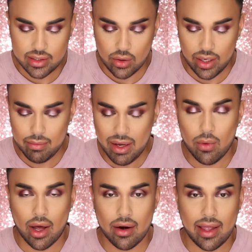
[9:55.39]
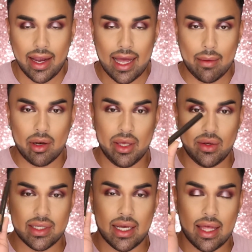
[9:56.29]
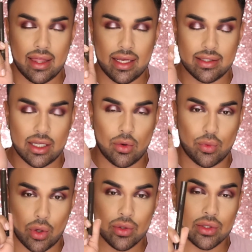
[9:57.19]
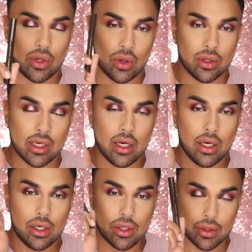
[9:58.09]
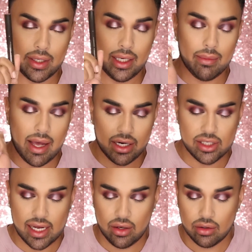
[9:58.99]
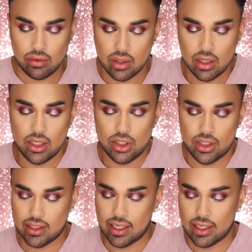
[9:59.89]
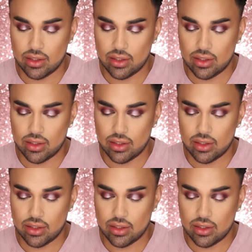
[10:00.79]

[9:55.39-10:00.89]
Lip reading: So in my waterline, I'm gonna be using this rose gold cream eyeshadow, just like I